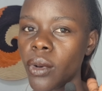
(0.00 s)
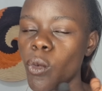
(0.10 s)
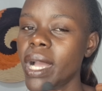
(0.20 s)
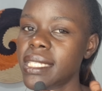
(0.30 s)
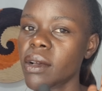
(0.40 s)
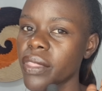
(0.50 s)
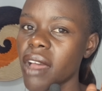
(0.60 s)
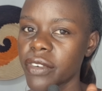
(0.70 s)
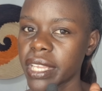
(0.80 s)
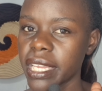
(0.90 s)
White South
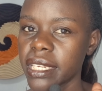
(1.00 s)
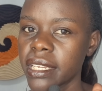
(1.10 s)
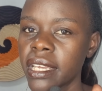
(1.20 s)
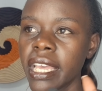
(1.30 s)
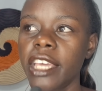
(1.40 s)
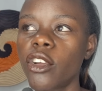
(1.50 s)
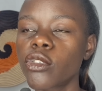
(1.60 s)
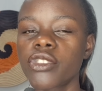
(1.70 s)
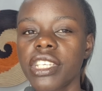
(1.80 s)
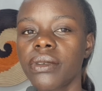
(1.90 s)
African, and
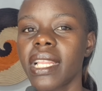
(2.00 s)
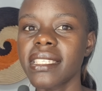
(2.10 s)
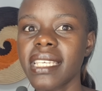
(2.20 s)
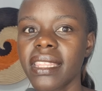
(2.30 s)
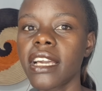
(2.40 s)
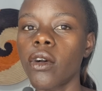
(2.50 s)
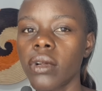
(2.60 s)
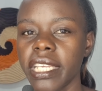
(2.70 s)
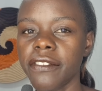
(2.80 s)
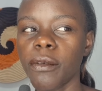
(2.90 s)
not to generalize that they are
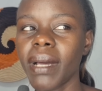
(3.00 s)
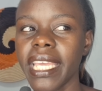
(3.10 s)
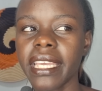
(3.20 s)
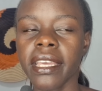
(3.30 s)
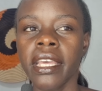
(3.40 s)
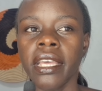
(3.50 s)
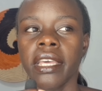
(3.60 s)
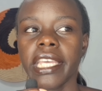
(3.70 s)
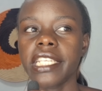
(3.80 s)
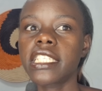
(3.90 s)
all evil, but like
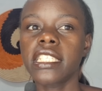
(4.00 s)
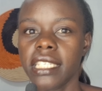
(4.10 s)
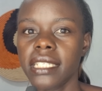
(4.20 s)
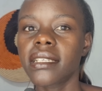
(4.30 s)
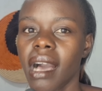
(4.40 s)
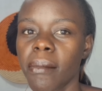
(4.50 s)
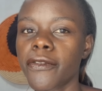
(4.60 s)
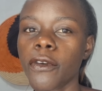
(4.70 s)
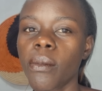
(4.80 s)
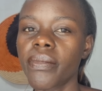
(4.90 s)
it did come
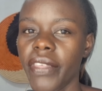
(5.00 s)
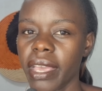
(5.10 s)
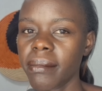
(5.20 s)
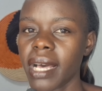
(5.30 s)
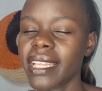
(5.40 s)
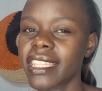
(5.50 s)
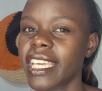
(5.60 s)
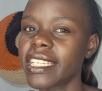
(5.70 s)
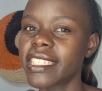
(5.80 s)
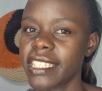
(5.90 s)
from them and
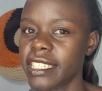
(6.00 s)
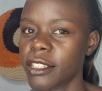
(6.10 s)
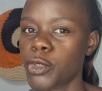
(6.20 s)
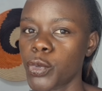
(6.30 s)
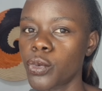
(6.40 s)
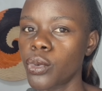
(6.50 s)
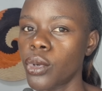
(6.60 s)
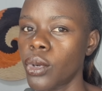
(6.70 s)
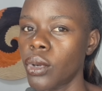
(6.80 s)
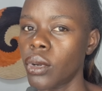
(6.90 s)
they did it to